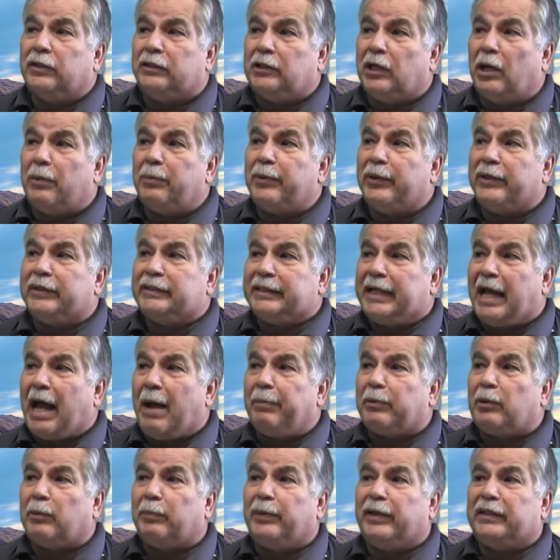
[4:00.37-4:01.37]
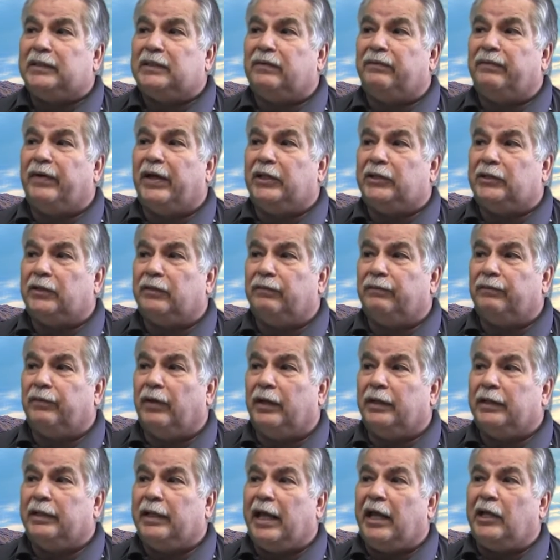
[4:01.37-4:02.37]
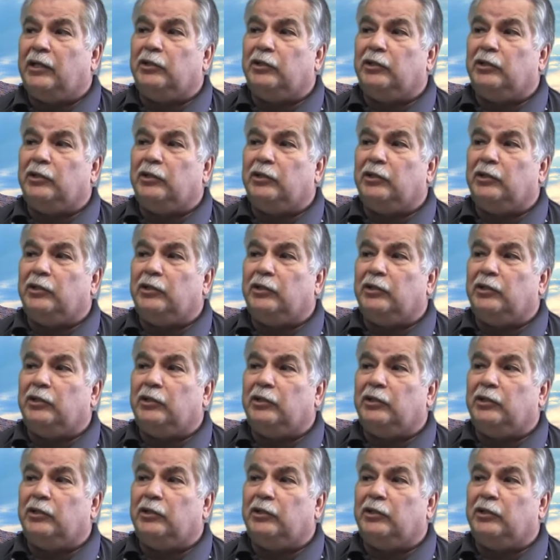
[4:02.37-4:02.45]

is called the WS Capital Preservation Fund.